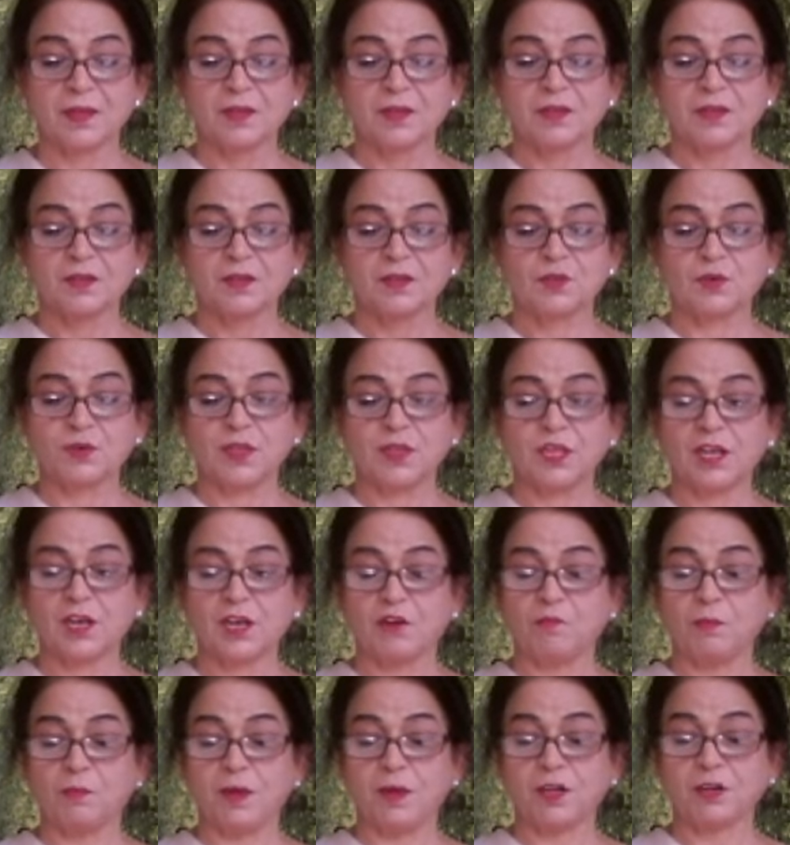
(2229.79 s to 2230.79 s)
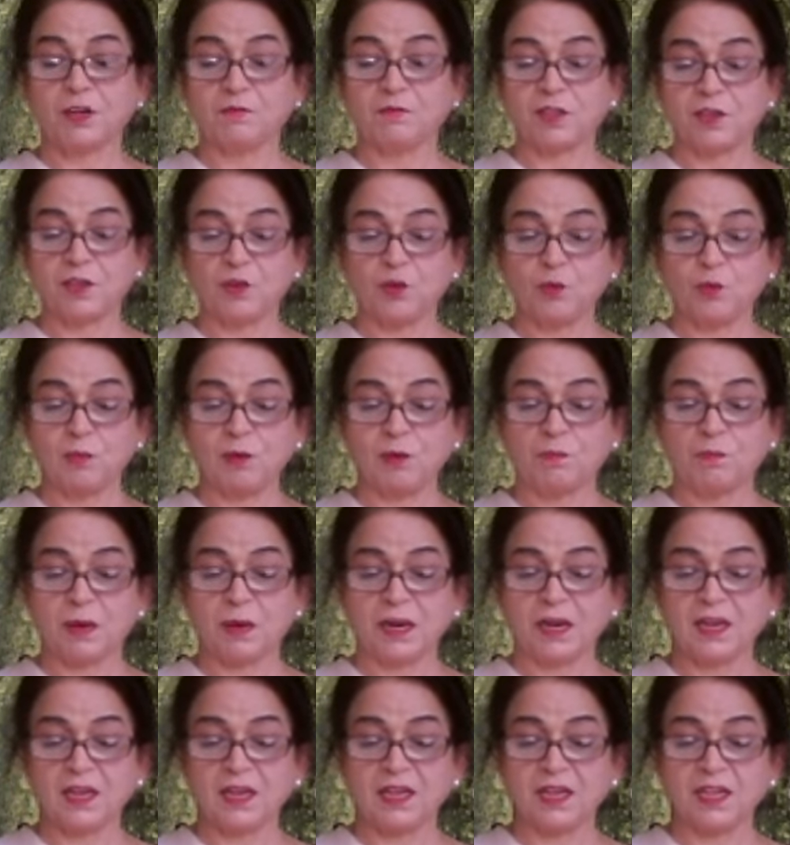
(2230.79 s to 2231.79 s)
So in the government of the human
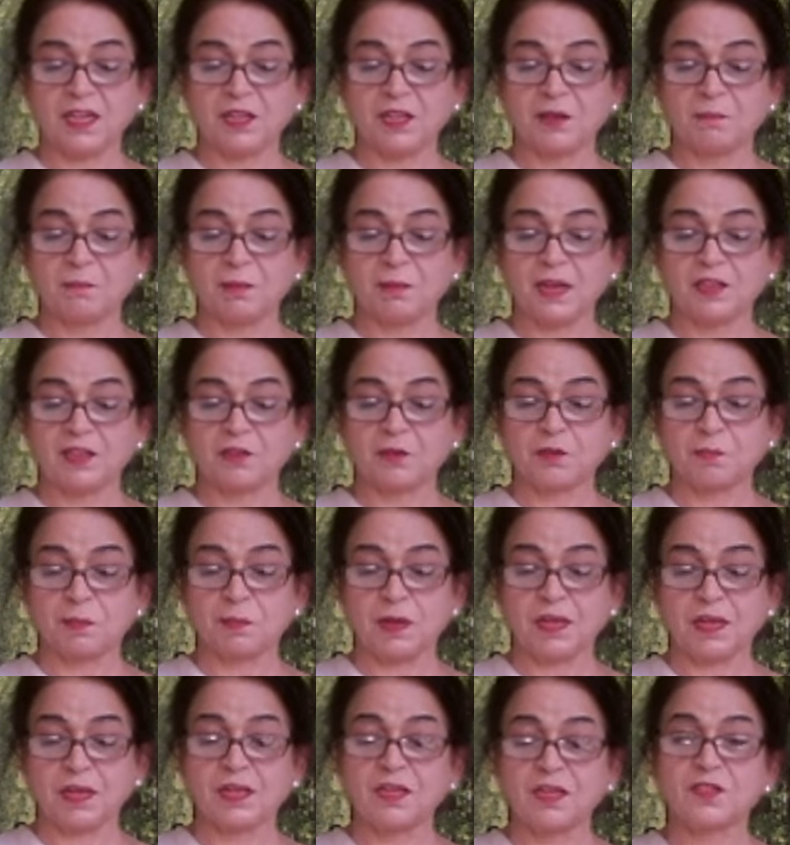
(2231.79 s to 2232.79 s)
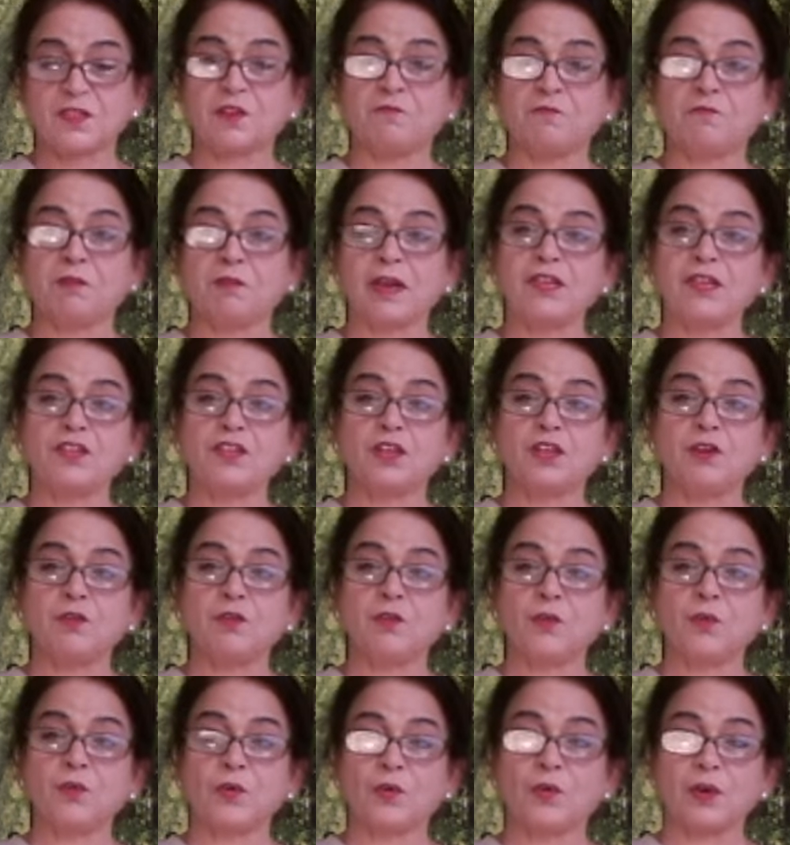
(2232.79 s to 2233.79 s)
body, the breath plays a
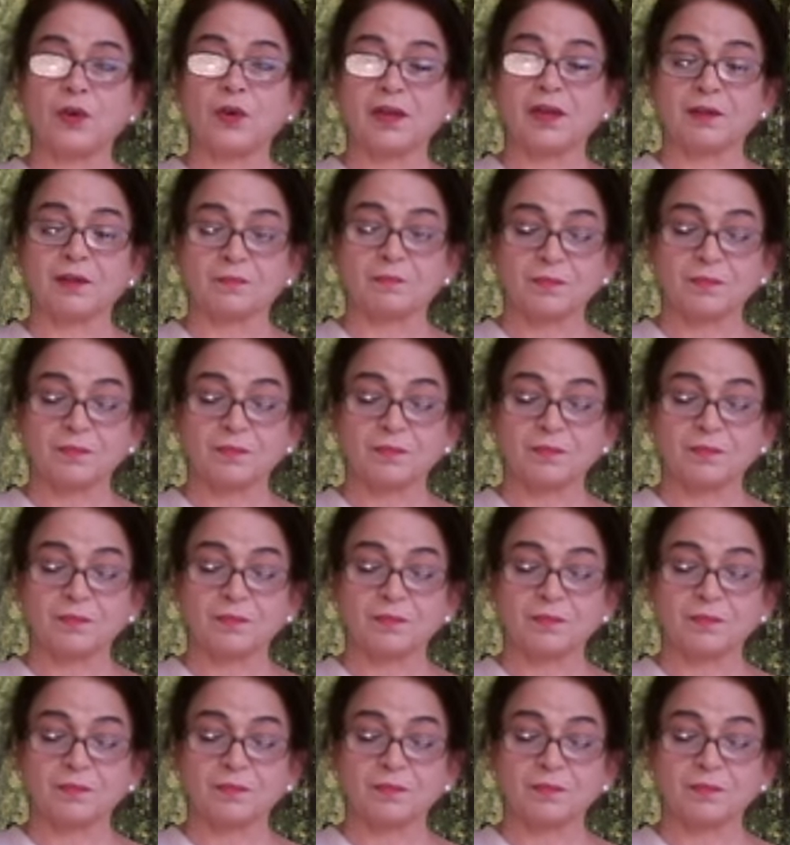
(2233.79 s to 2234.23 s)
vital role.